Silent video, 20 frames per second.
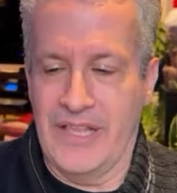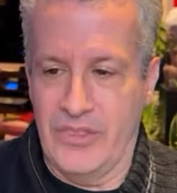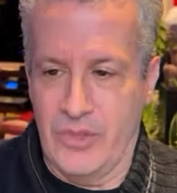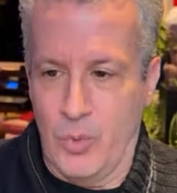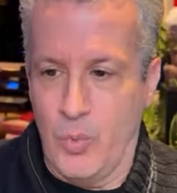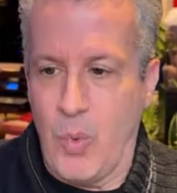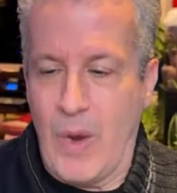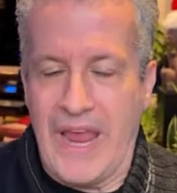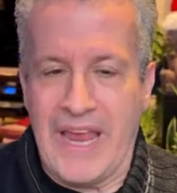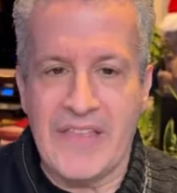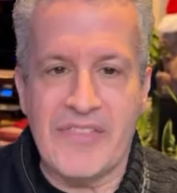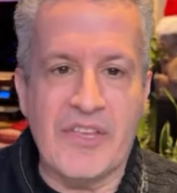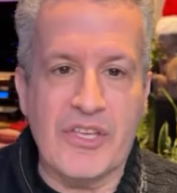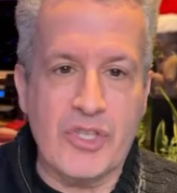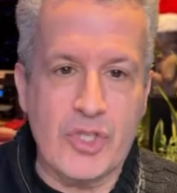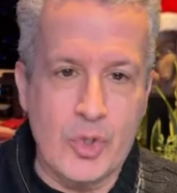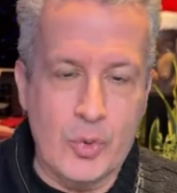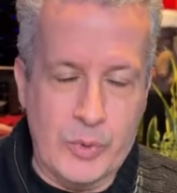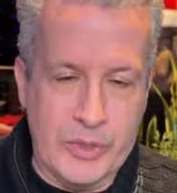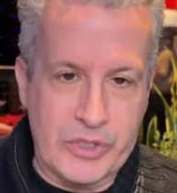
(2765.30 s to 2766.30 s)
way that
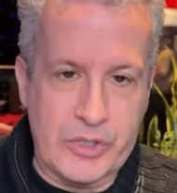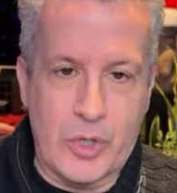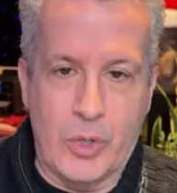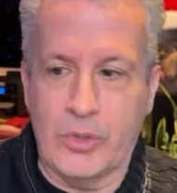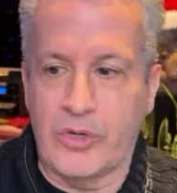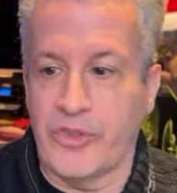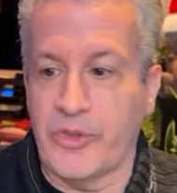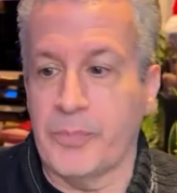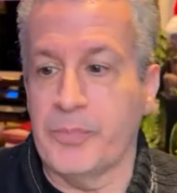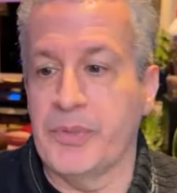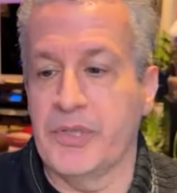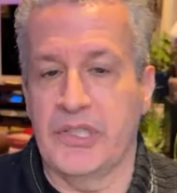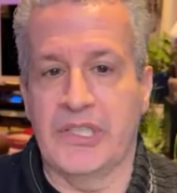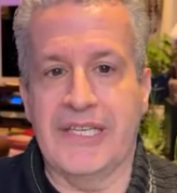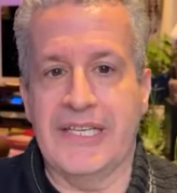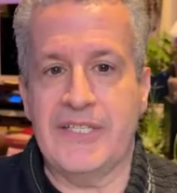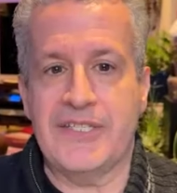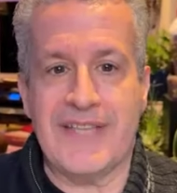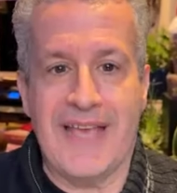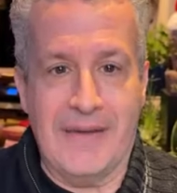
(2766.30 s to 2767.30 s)
you would go to the
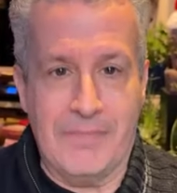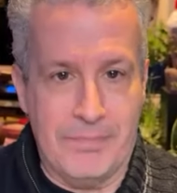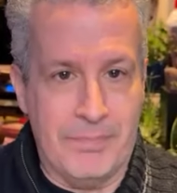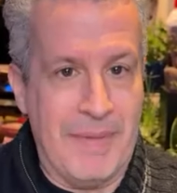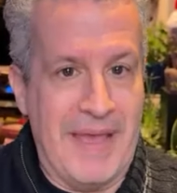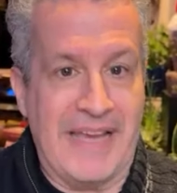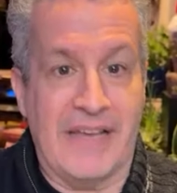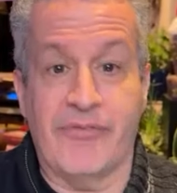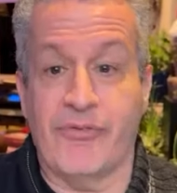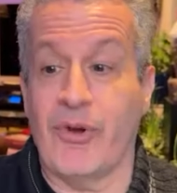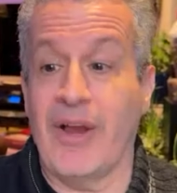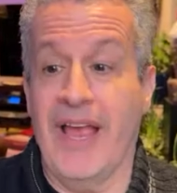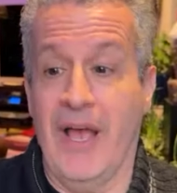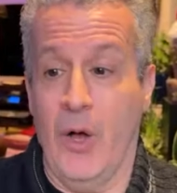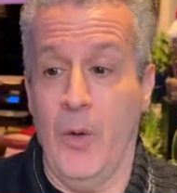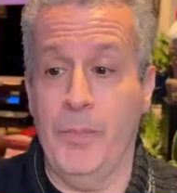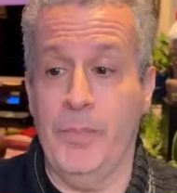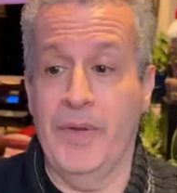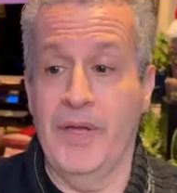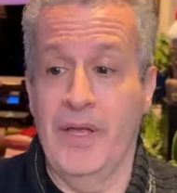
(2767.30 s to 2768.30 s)
police and beg for
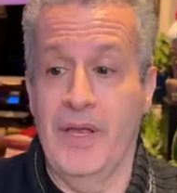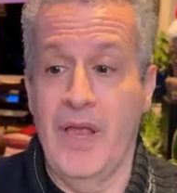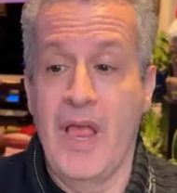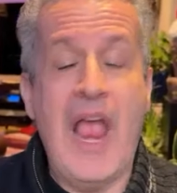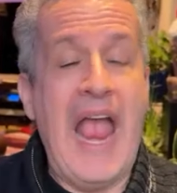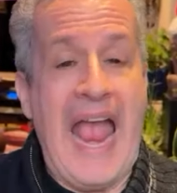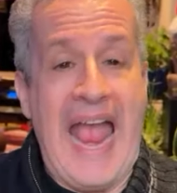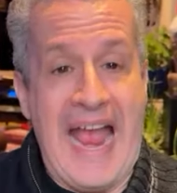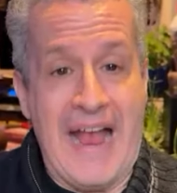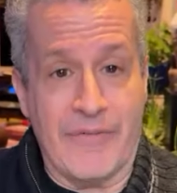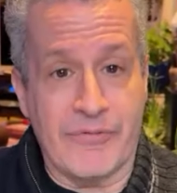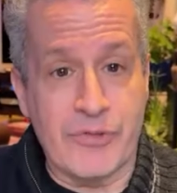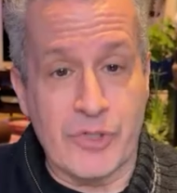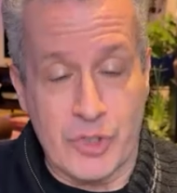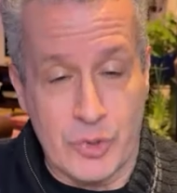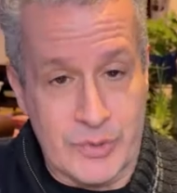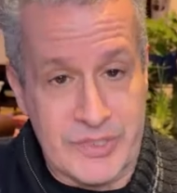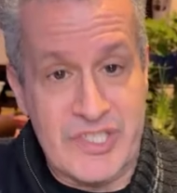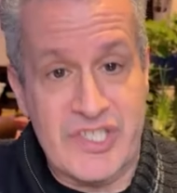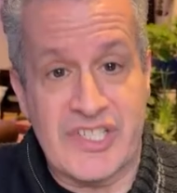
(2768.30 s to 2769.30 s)
help after
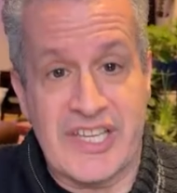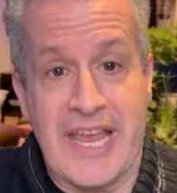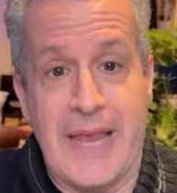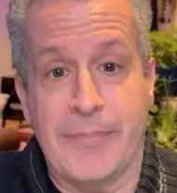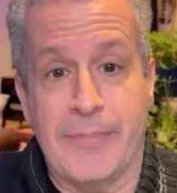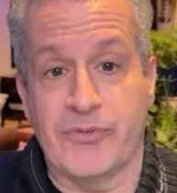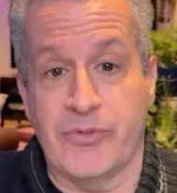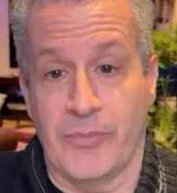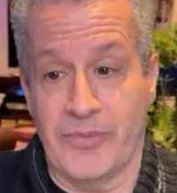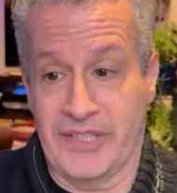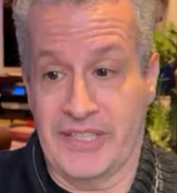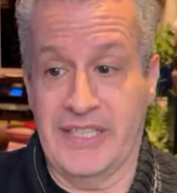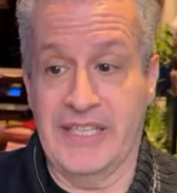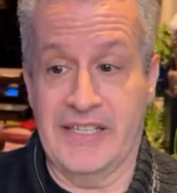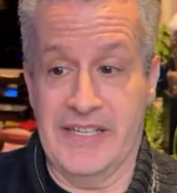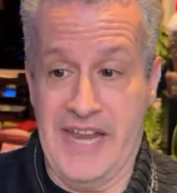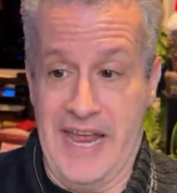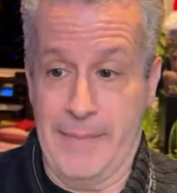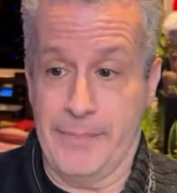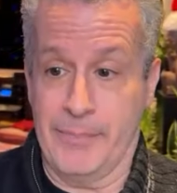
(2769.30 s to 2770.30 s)
you escaped from the
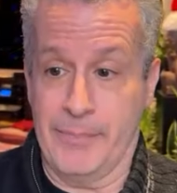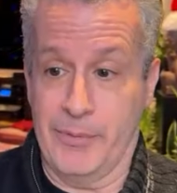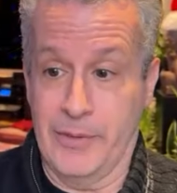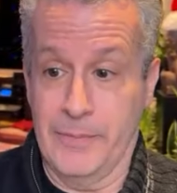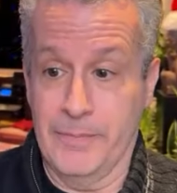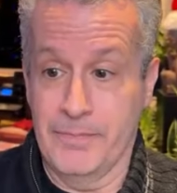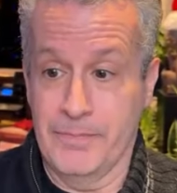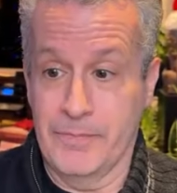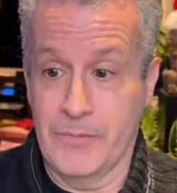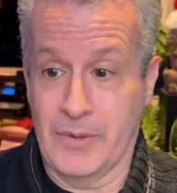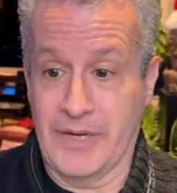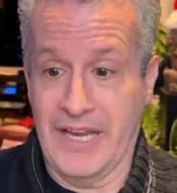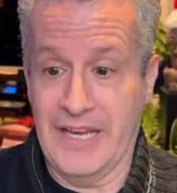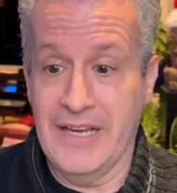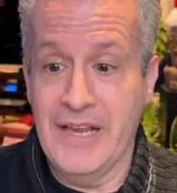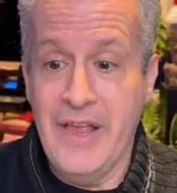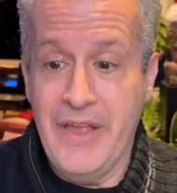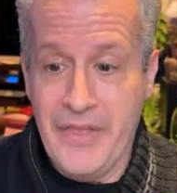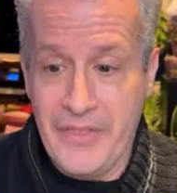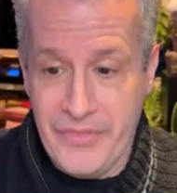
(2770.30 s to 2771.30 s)
kidnapper. Okay.
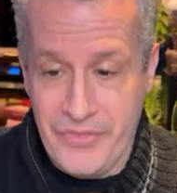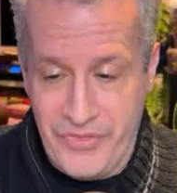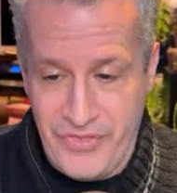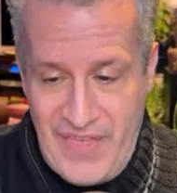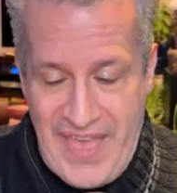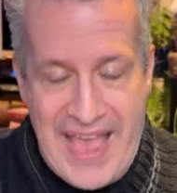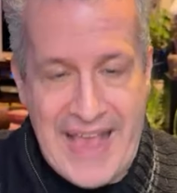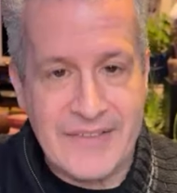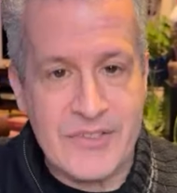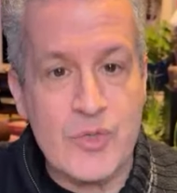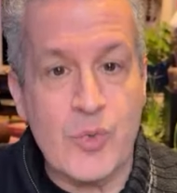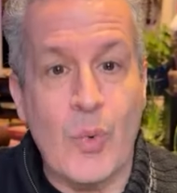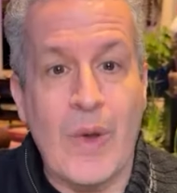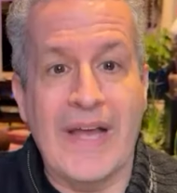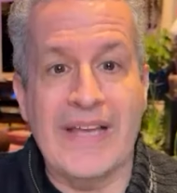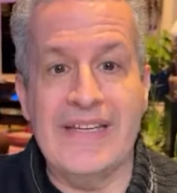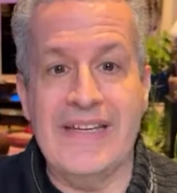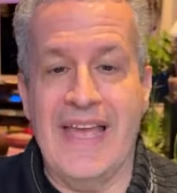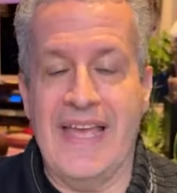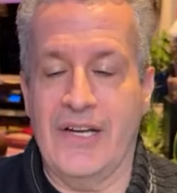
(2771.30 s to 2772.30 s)
That's why
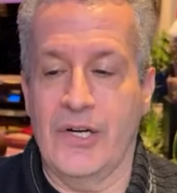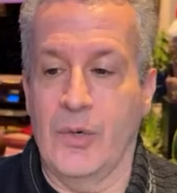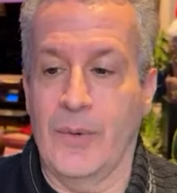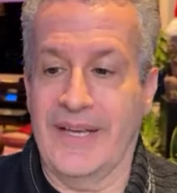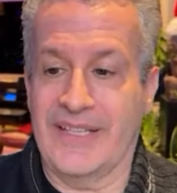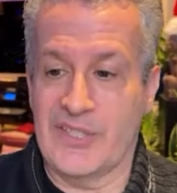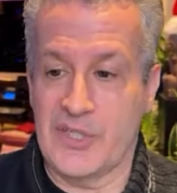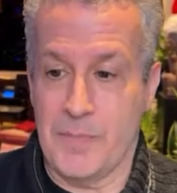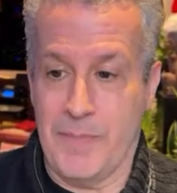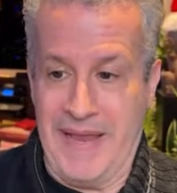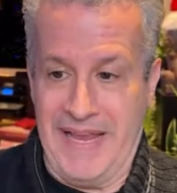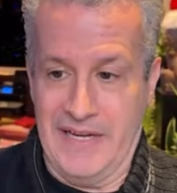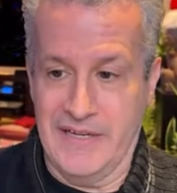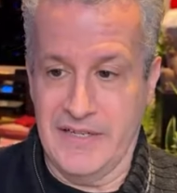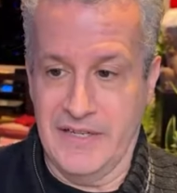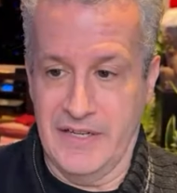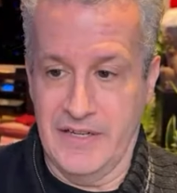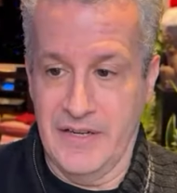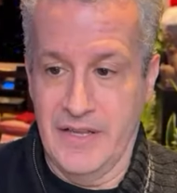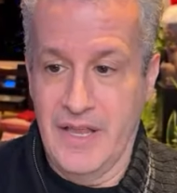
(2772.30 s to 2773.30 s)
NATO
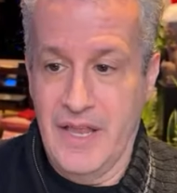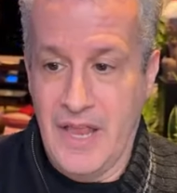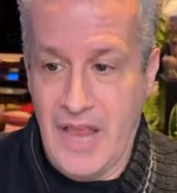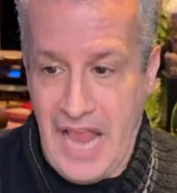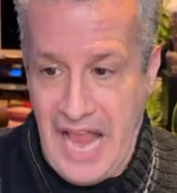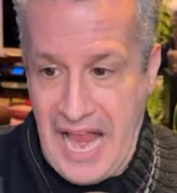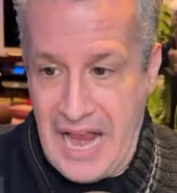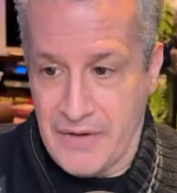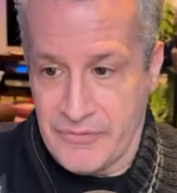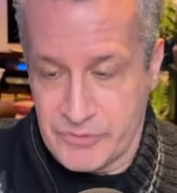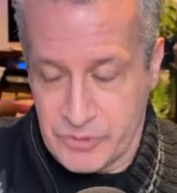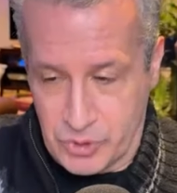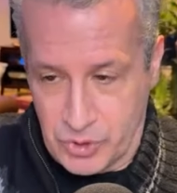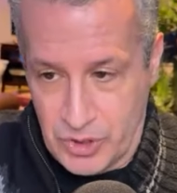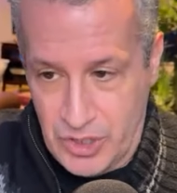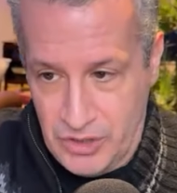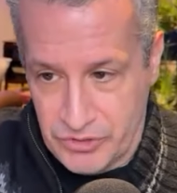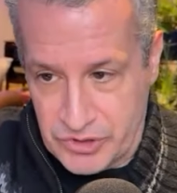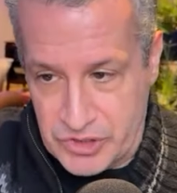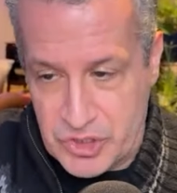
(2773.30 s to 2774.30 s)
expanded after
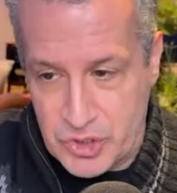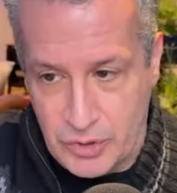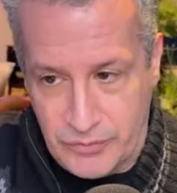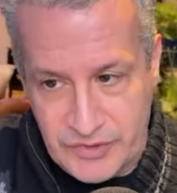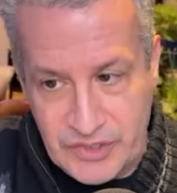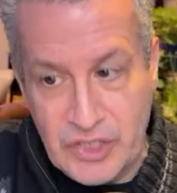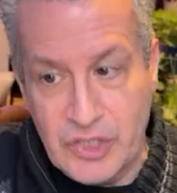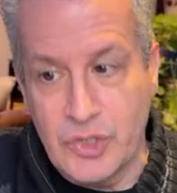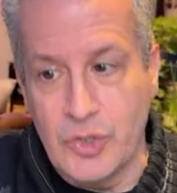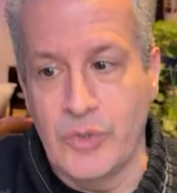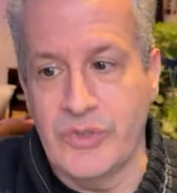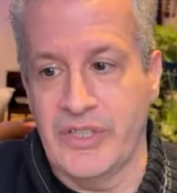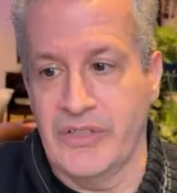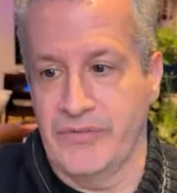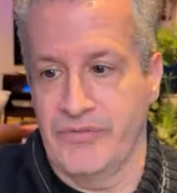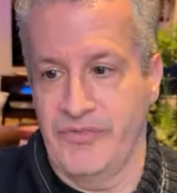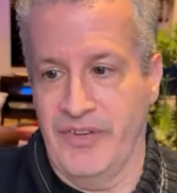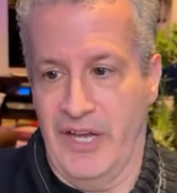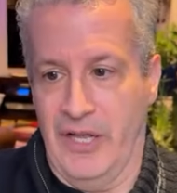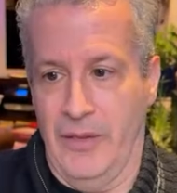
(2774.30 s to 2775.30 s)
the Soviet Union
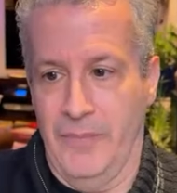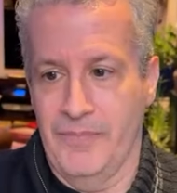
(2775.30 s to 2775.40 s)
fell,